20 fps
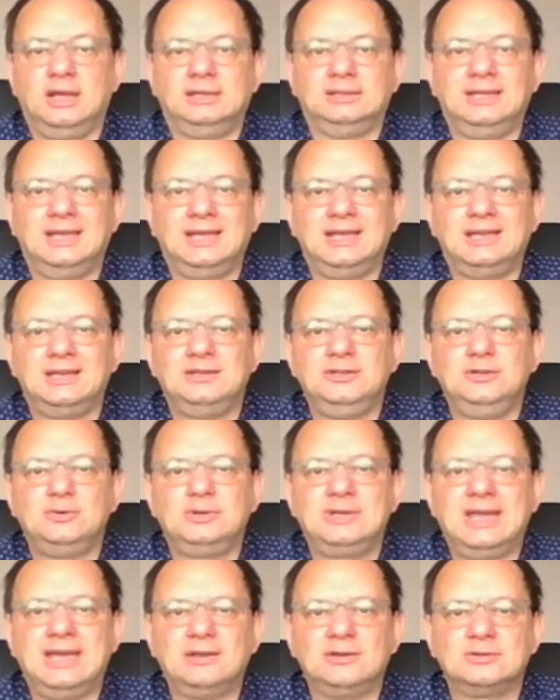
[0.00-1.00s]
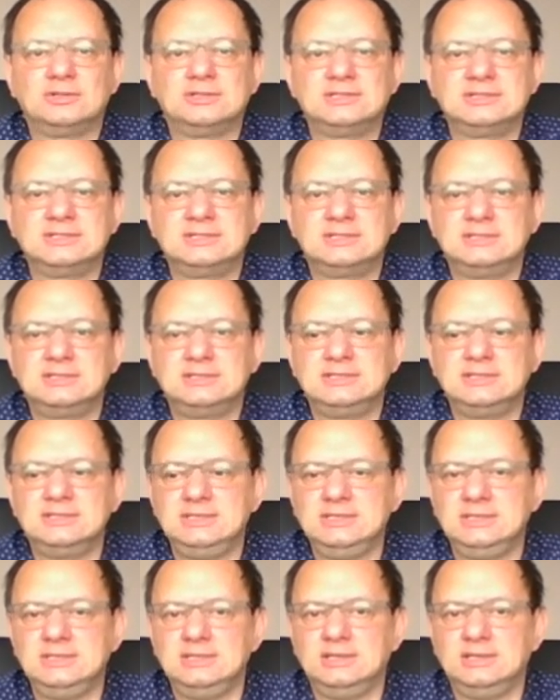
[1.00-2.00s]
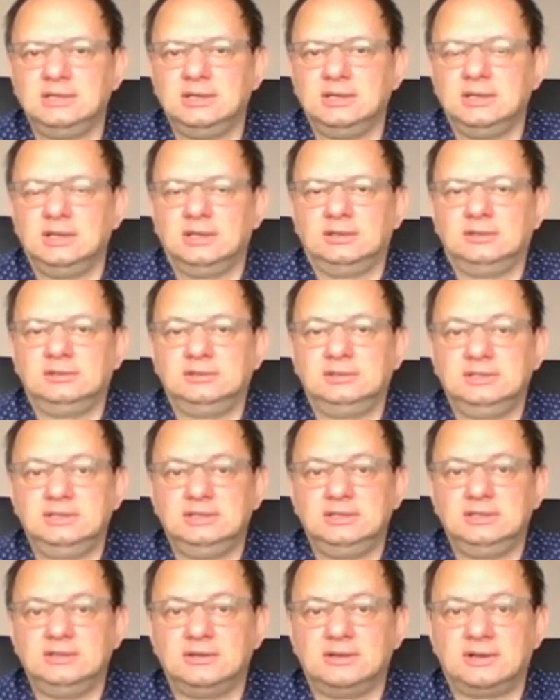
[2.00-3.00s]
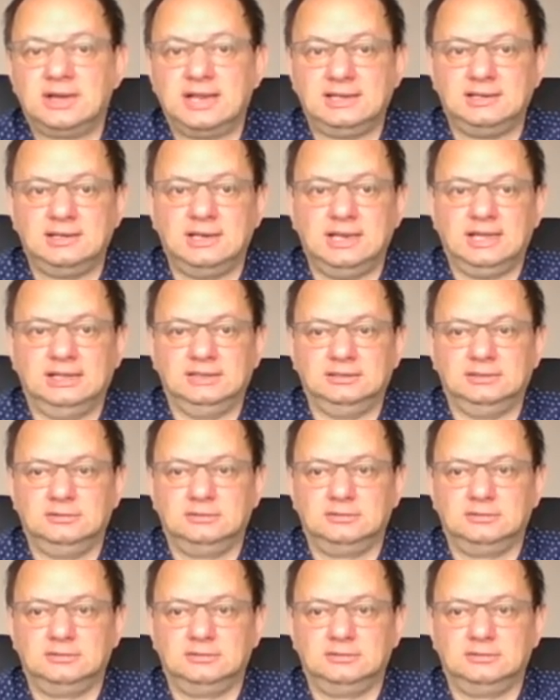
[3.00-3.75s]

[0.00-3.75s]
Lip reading: then you cannot see the red LED,